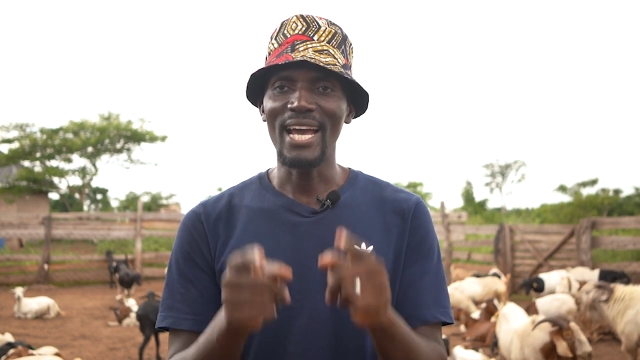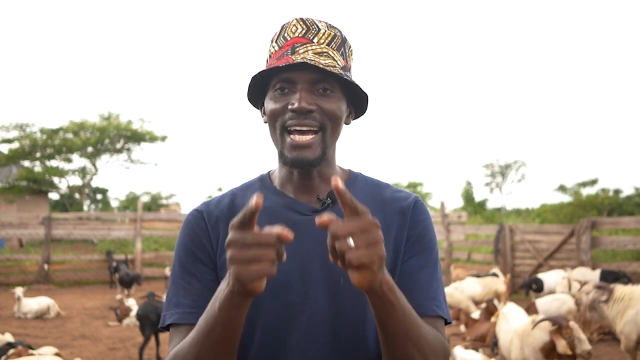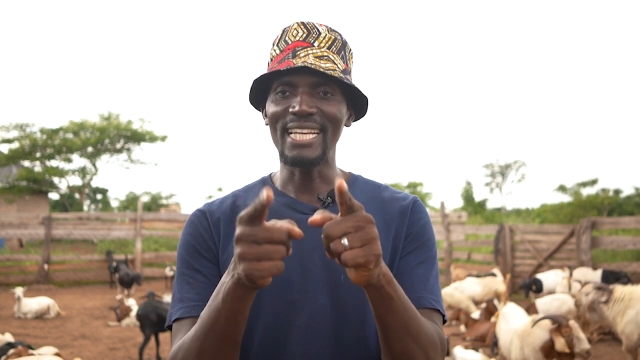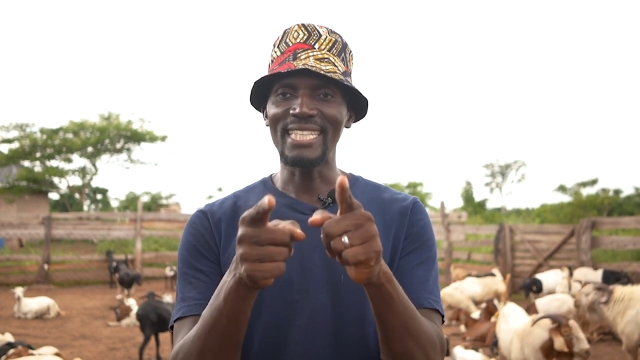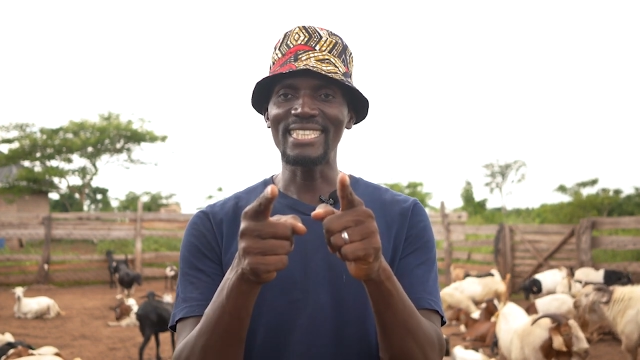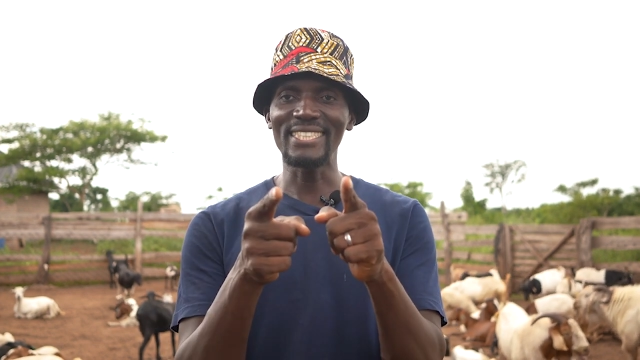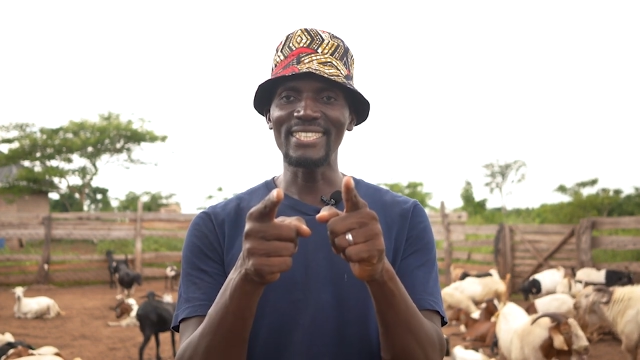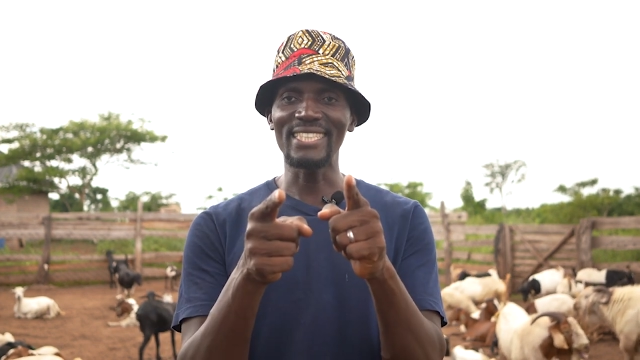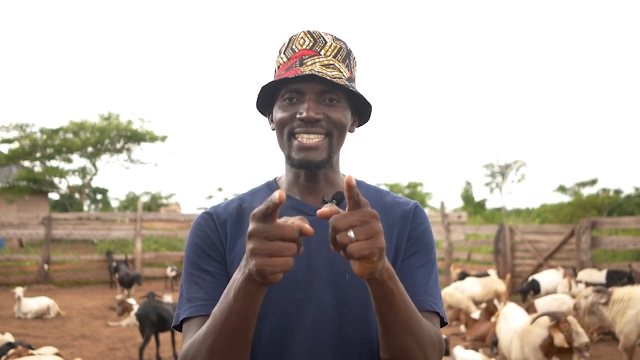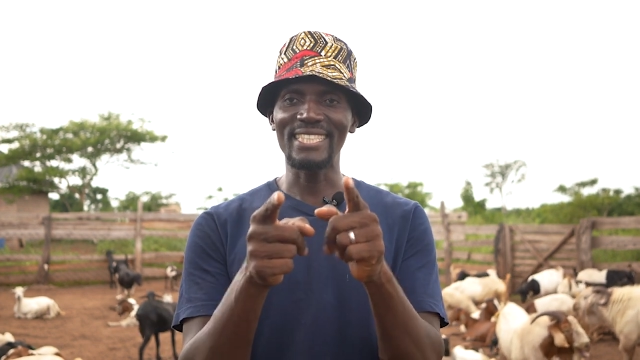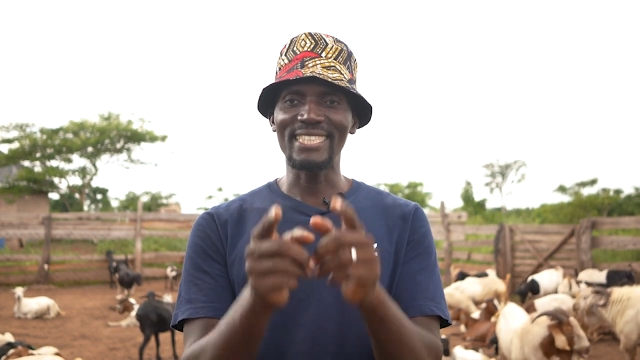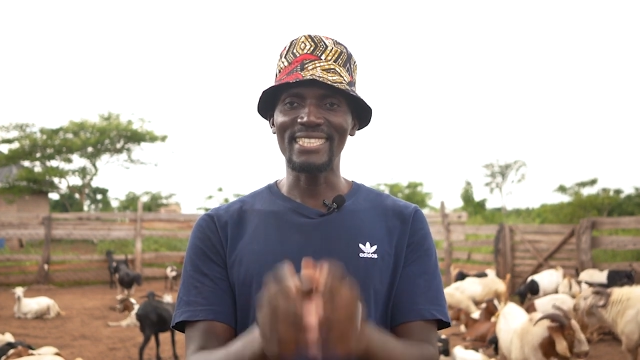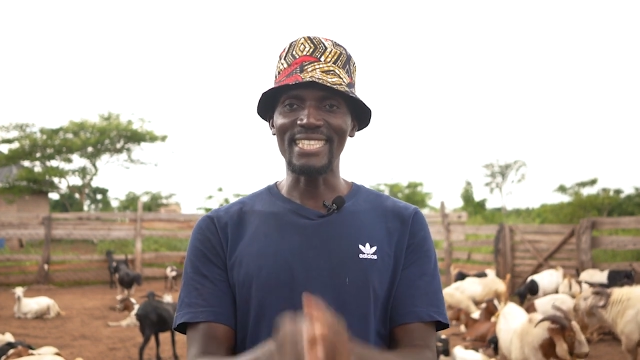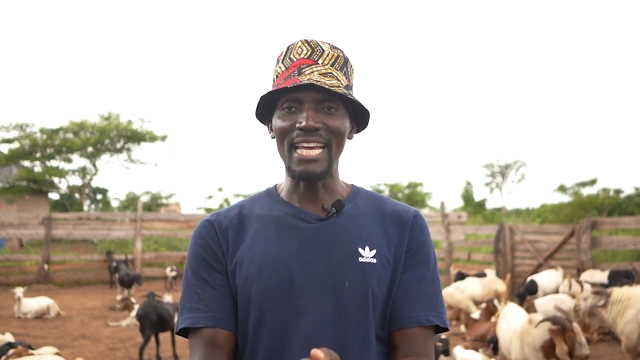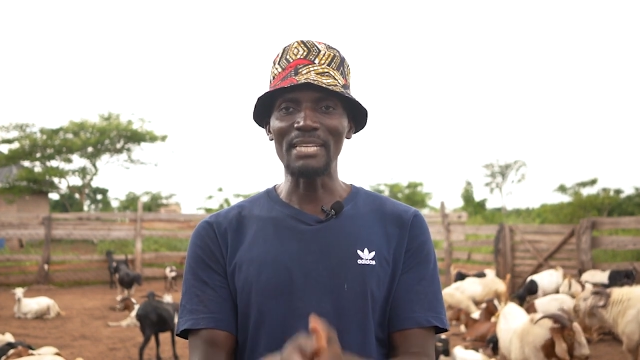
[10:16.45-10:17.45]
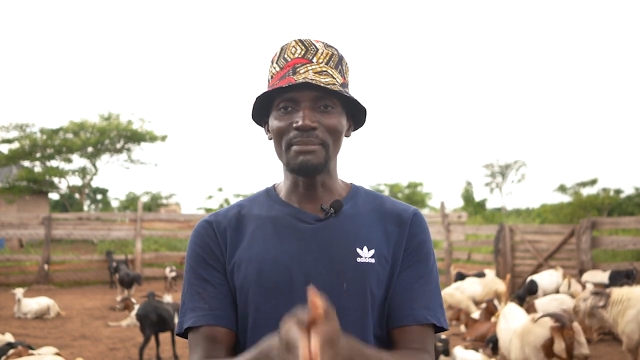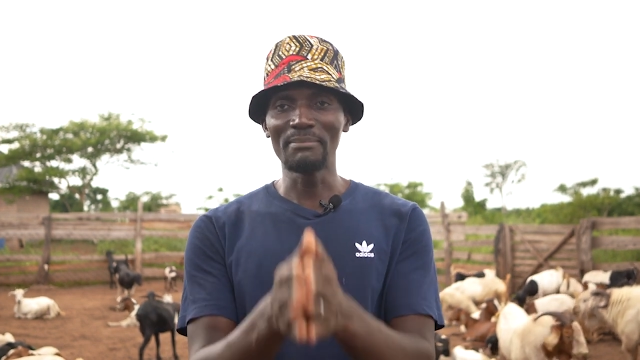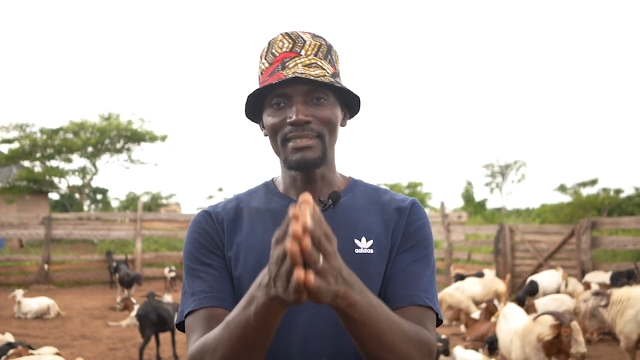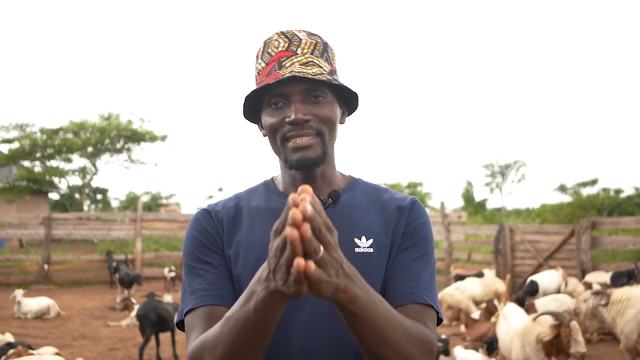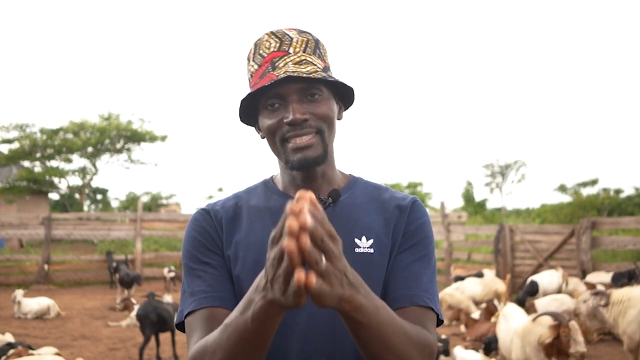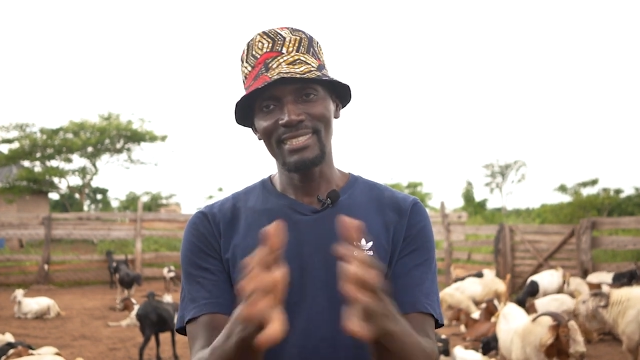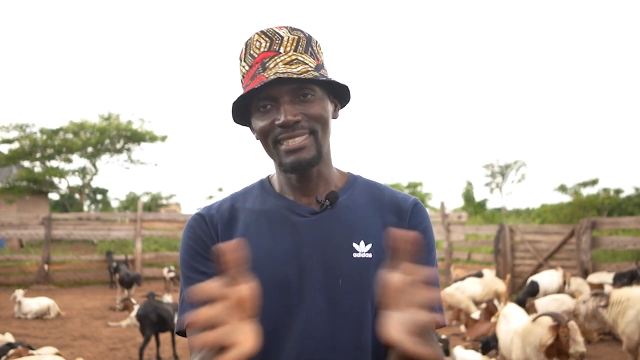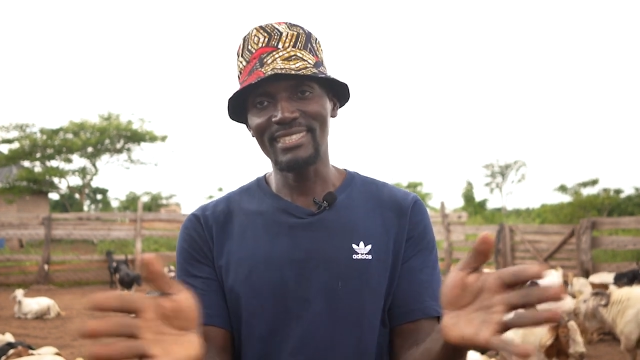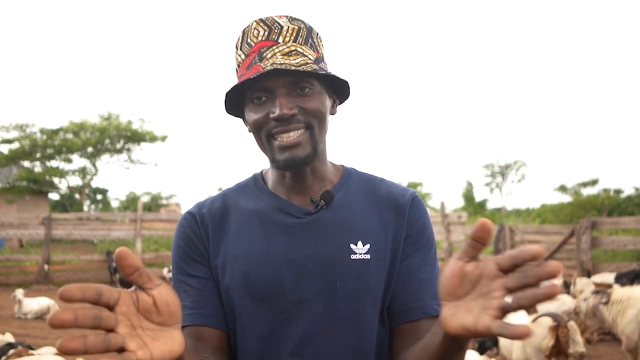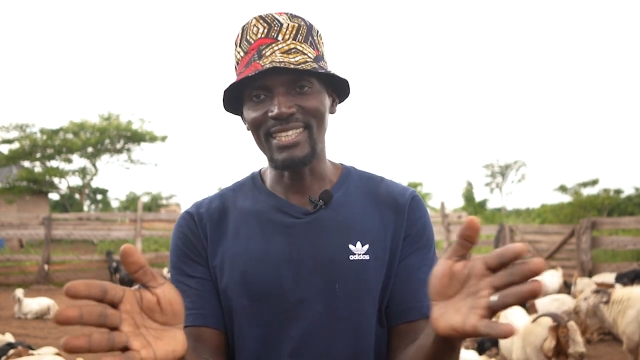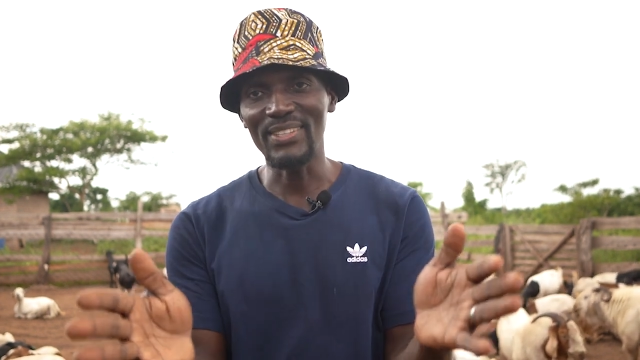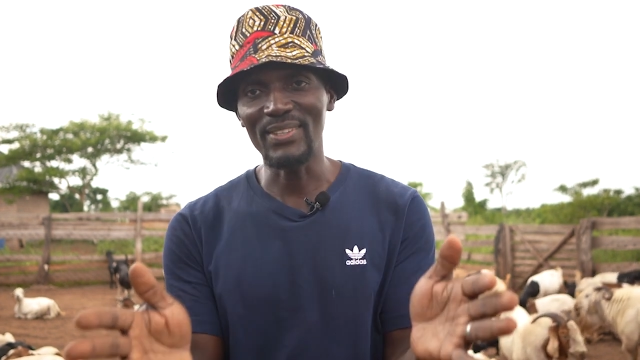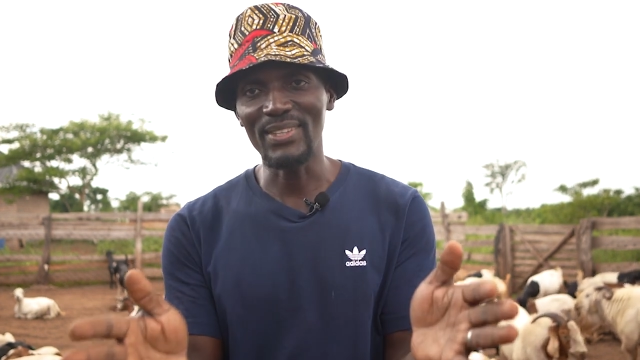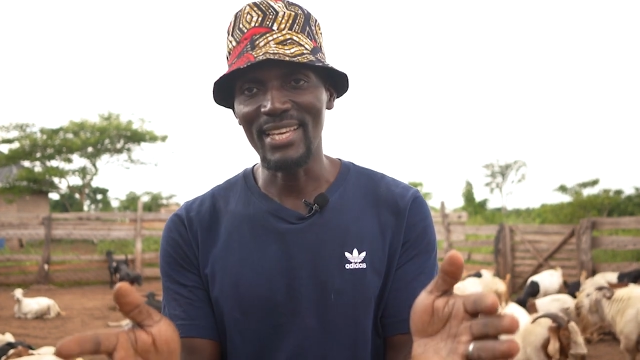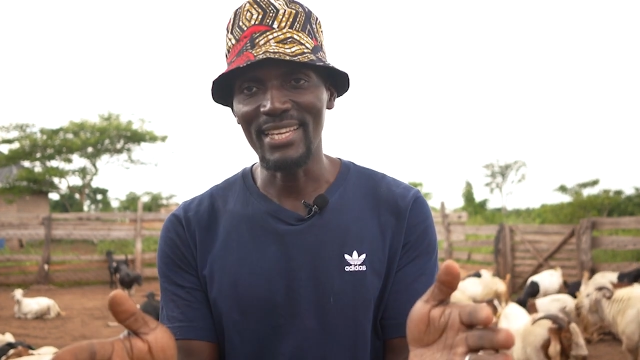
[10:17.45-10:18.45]
Until next time,
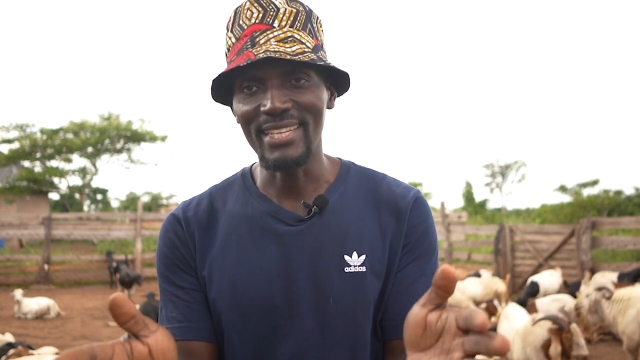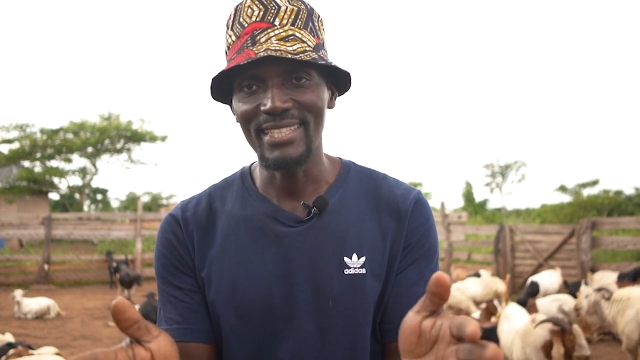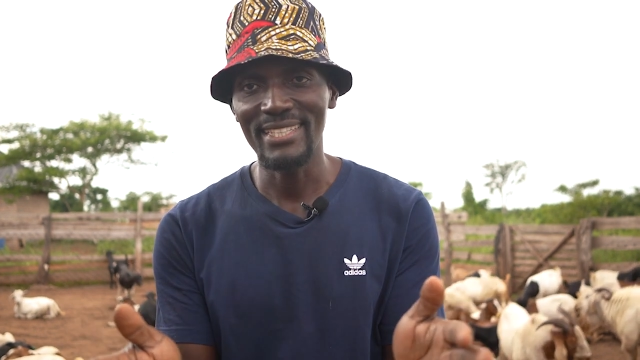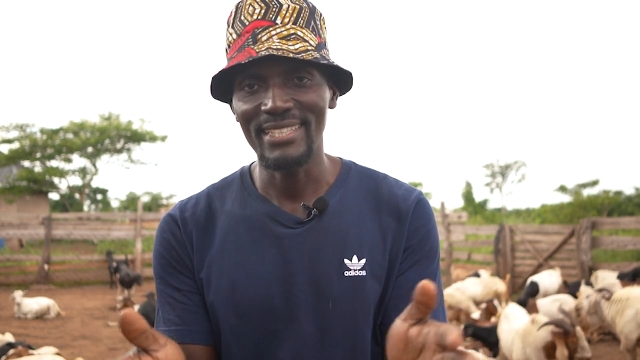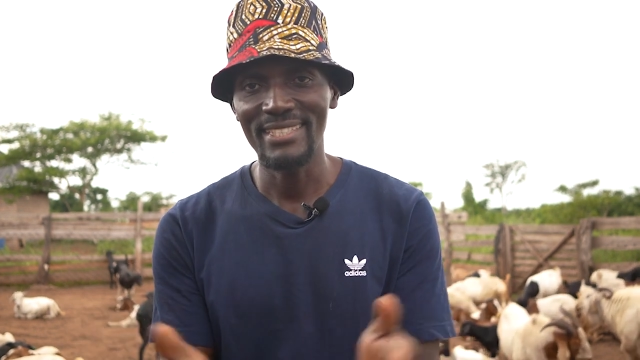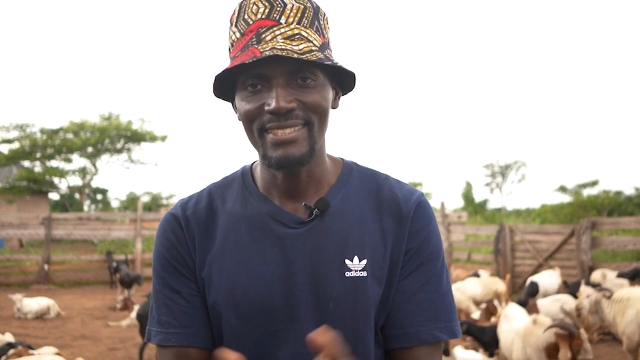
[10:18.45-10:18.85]
see you then.